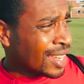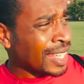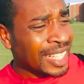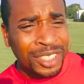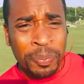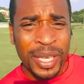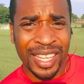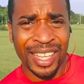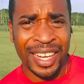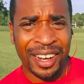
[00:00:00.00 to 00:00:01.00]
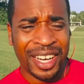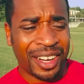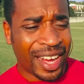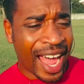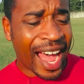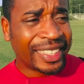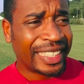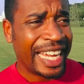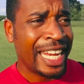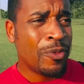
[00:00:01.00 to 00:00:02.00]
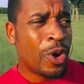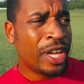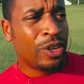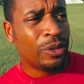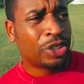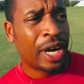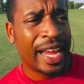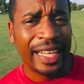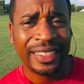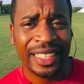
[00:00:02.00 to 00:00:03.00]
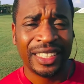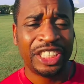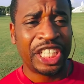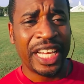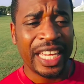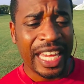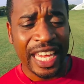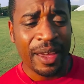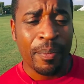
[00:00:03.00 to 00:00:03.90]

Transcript: Let's be clear here, guys. Anyone who trains Xingyi,